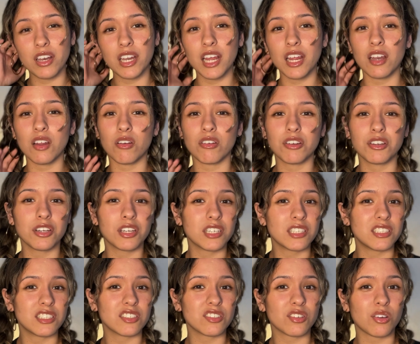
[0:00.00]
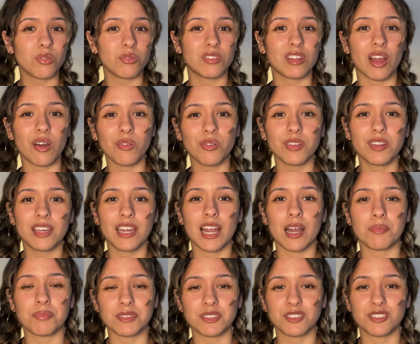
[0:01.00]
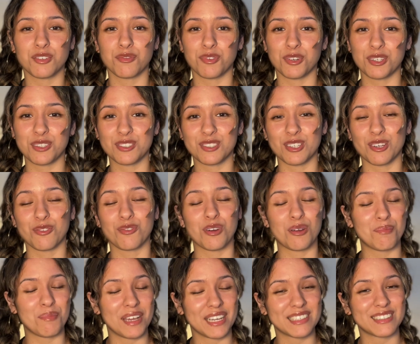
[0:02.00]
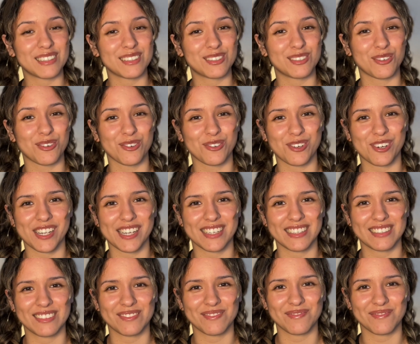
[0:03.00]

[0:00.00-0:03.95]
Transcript: it, or you can just go download the app and see for yourself what makes it so great.